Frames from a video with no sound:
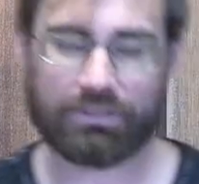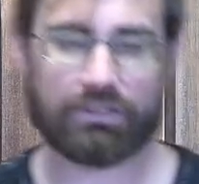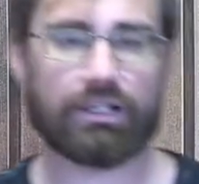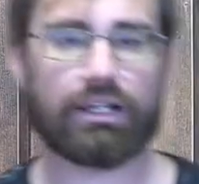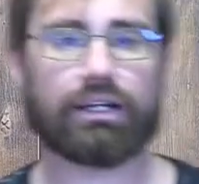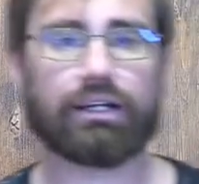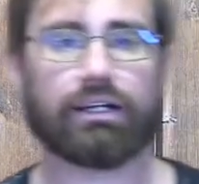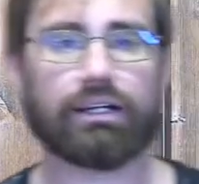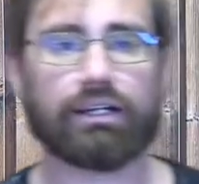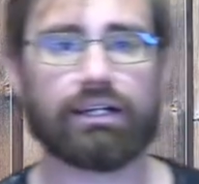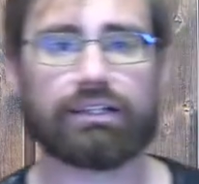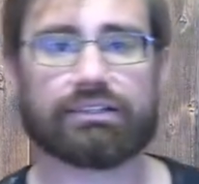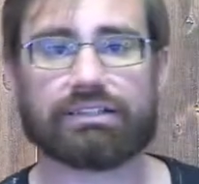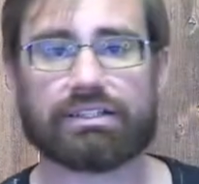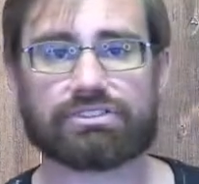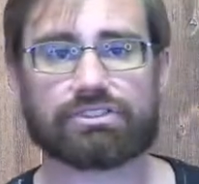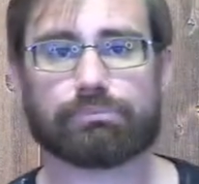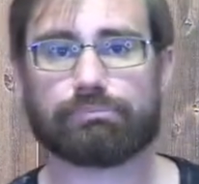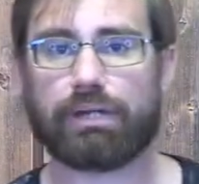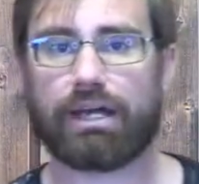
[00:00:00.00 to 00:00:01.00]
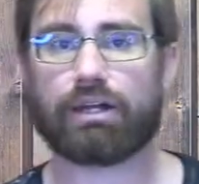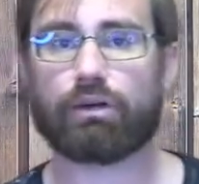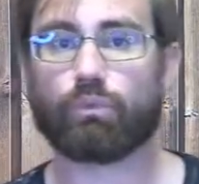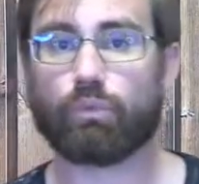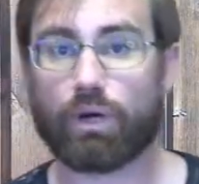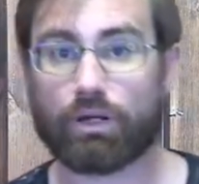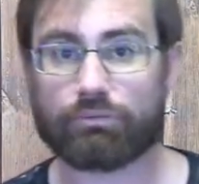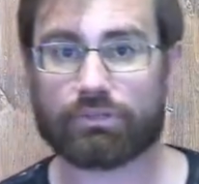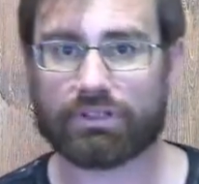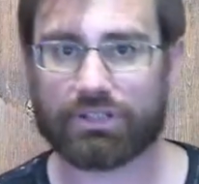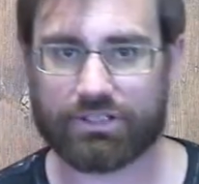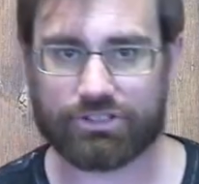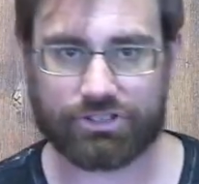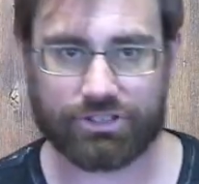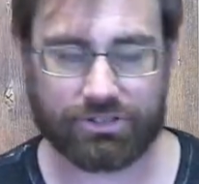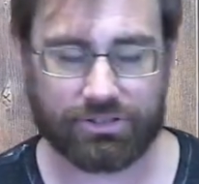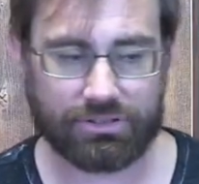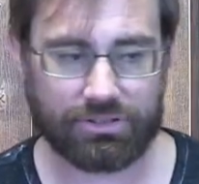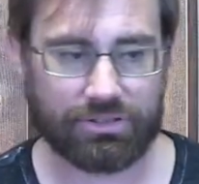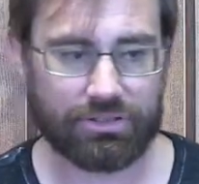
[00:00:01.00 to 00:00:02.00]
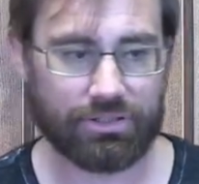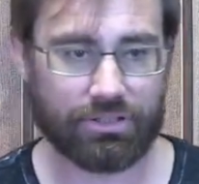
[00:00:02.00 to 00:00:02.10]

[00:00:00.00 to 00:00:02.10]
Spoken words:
it doesn't matter what religion,